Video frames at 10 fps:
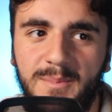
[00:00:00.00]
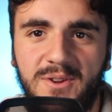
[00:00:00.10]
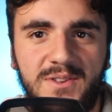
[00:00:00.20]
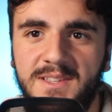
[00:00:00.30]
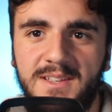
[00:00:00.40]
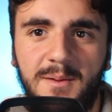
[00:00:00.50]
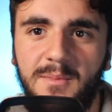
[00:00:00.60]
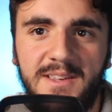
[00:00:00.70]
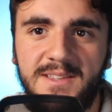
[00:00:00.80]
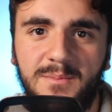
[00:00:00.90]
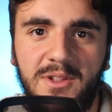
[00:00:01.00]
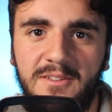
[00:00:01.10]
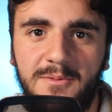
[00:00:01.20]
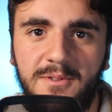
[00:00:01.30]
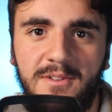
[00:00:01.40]
because he's
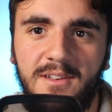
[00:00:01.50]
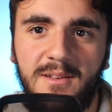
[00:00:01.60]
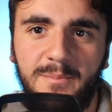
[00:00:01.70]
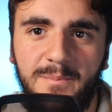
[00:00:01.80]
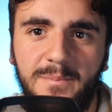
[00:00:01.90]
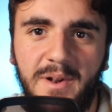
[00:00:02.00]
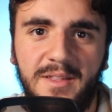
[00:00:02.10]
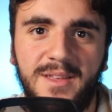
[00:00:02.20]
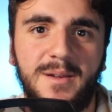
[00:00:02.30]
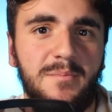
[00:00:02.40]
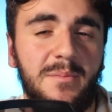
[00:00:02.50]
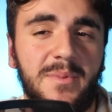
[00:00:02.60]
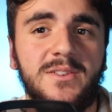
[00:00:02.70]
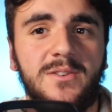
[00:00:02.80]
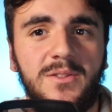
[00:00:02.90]
unbelievable. But I think
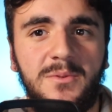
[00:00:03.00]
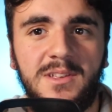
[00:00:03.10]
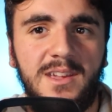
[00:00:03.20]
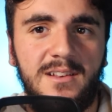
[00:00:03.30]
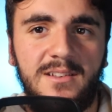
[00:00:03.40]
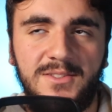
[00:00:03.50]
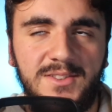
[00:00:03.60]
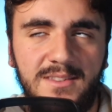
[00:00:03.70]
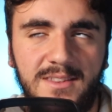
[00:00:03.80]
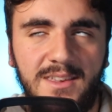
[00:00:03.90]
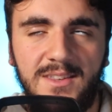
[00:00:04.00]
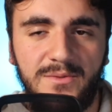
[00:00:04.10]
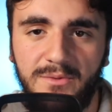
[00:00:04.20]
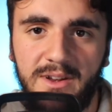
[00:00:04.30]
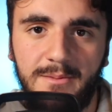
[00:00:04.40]
Mbappe's got to do it again because the
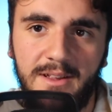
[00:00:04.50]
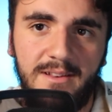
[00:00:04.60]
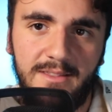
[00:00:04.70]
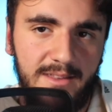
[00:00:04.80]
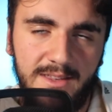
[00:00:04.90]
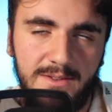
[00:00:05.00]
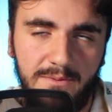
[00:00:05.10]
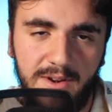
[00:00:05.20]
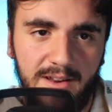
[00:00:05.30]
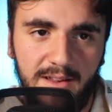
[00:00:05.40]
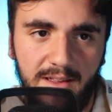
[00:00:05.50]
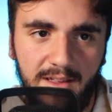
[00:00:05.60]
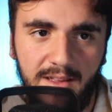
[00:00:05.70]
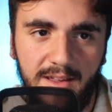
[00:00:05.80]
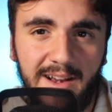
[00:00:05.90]
kid's a freak, man. The kid's a freak.
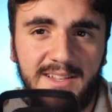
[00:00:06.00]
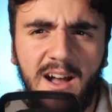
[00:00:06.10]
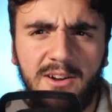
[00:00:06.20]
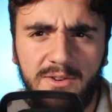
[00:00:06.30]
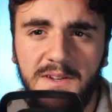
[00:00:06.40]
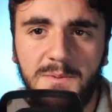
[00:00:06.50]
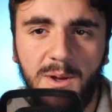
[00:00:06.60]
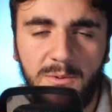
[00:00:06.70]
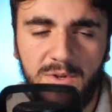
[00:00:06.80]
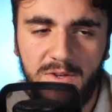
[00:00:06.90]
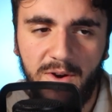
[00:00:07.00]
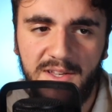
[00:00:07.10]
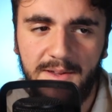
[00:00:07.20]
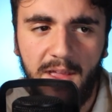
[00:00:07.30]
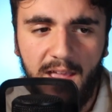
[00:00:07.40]
And he's hungry as well, which is
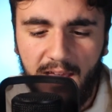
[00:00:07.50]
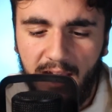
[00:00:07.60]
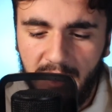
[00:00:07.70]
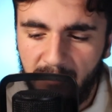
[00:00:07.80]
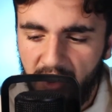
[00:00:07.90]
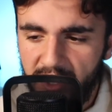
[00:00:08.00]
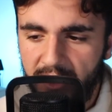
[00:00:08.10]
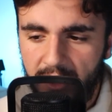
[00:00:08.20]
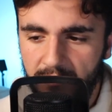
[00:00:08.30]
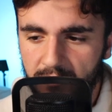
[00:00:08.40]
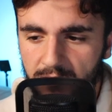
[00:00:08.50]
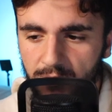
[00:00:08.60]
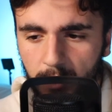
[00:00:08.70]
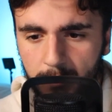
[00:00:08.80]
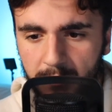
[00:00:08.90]
crazy. And the breakout
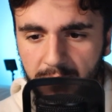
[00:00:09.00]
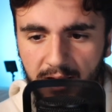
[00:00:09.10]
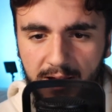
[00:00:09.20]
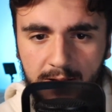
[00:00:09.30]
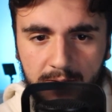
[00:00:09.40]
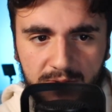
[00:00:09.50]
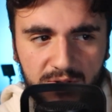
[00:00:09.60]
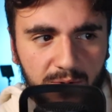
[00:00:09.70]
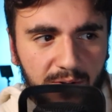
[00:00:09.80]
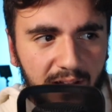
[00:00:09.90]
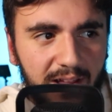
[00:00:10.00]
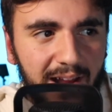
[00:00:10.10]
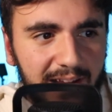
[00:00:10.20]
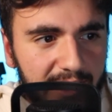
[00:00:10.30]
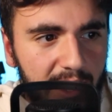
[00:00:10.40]
tournament player, so
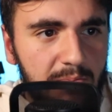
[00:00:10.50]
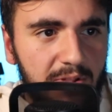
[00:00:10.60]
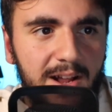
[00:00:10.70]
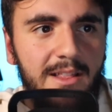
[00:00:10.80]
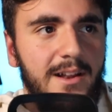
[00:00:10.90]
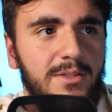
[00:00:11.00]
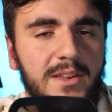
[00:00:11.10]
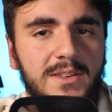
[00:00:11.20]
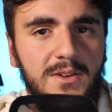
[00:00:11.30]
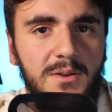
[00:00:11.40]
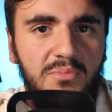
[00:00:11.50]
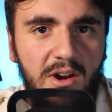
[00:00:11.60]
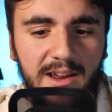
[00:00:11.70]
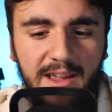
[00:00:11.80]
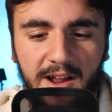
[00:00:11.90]
a young player that I think has got to
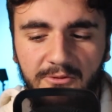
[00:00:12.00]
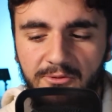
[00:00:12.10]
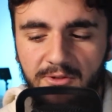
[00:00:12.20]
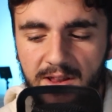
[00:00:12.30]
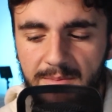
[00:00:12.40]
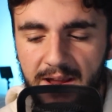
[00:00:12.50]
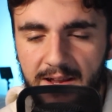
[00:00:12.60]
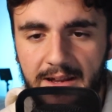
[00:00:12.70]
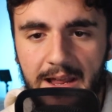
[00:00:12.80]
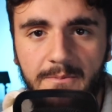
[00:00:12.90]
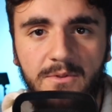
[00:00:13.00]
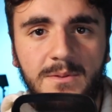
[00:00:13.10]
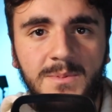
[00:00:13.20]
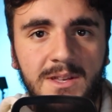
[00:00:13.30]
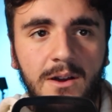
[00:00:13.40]
break out and really make a name
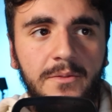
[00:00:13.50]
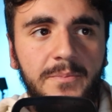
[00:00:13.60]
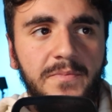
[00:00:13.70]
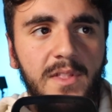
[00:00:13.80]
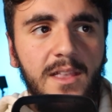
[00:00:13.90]
for himself